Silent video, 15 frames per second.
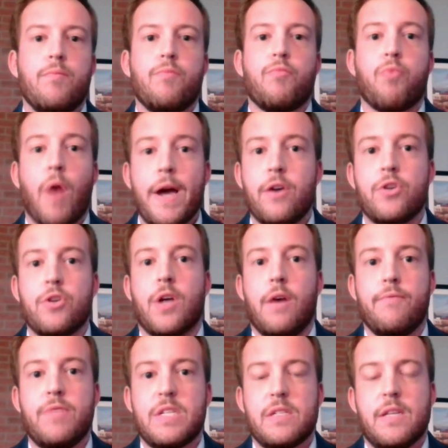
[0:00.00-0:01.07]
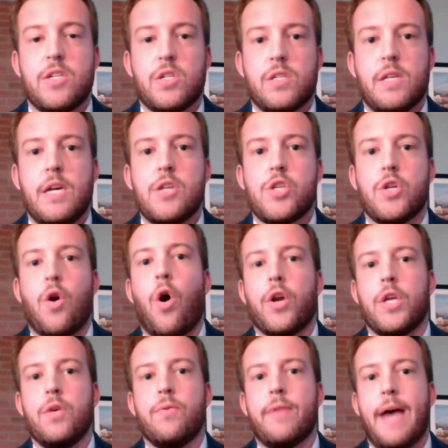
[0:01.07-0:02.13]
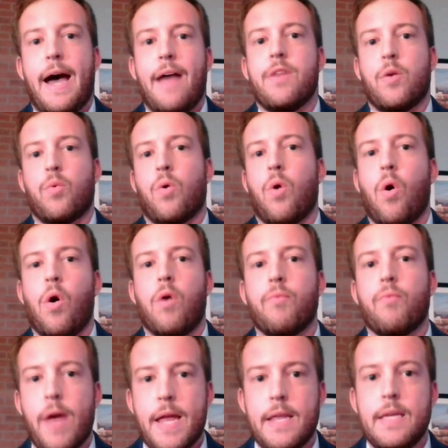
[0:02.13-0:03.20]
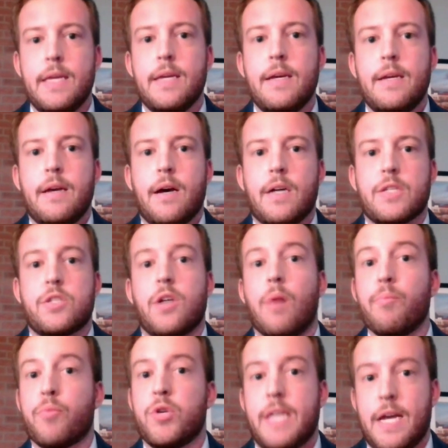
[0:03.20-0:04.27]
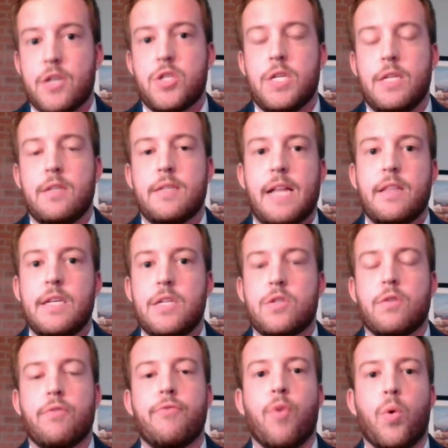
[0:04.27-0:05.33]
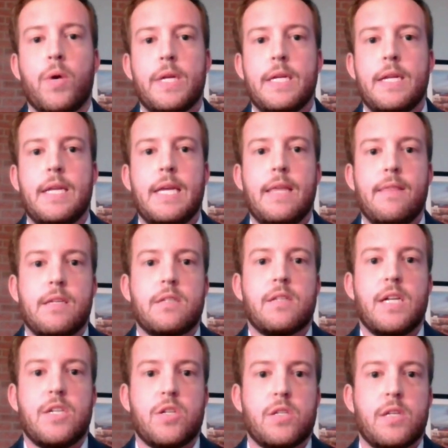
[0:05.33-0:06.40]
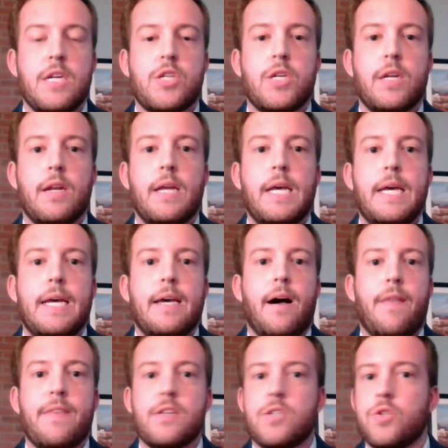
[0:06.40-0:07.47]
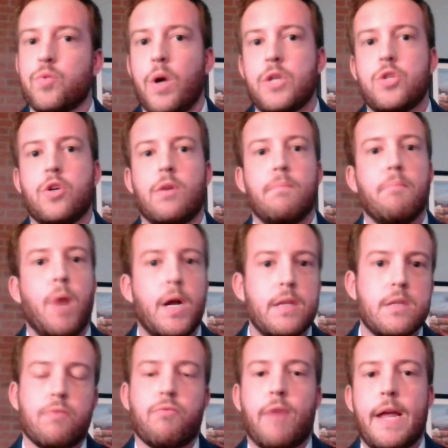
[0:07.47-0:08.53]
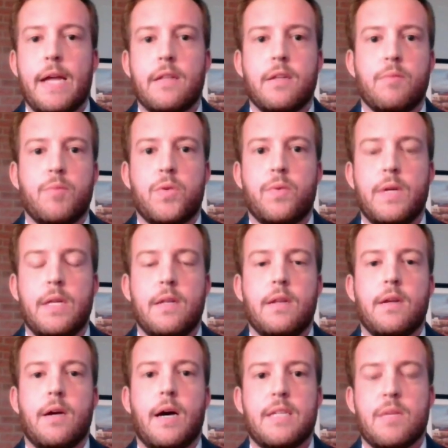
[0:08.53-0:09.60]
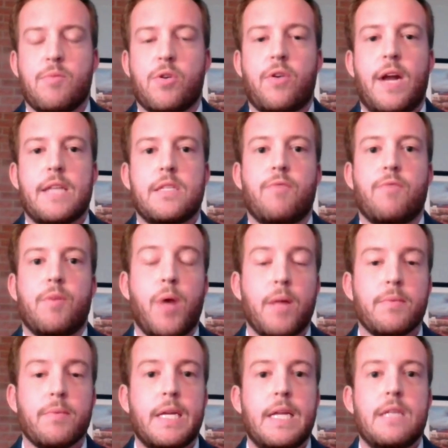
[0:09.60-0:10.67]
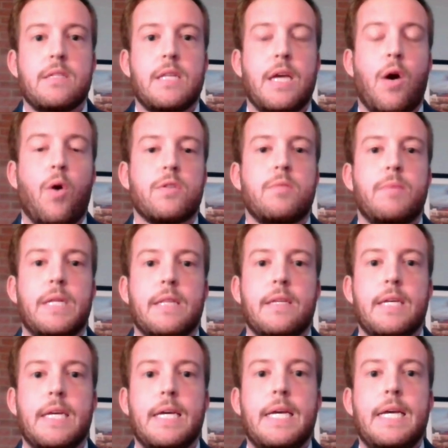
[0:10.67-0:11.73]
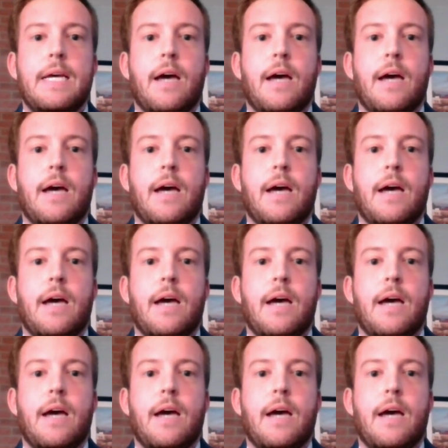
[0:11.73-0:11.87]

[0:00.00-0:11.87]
writers of this legislation argue that there were already some protections, at least, afforded in this legislation. This is what took months of wrangling between Democrats and Republicans. They ultimately